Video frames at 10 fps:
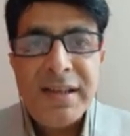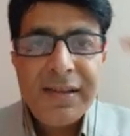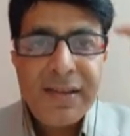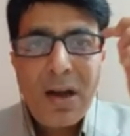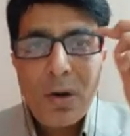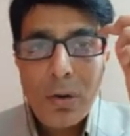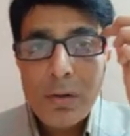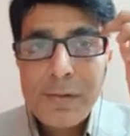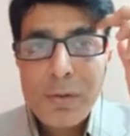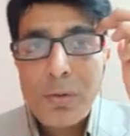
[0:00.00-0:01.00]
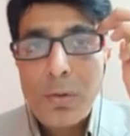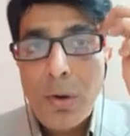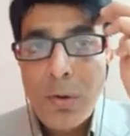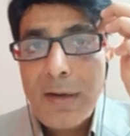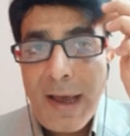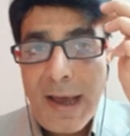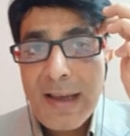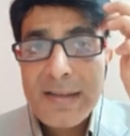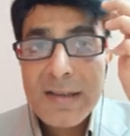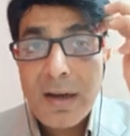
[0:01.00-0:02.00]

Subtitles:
These are also known as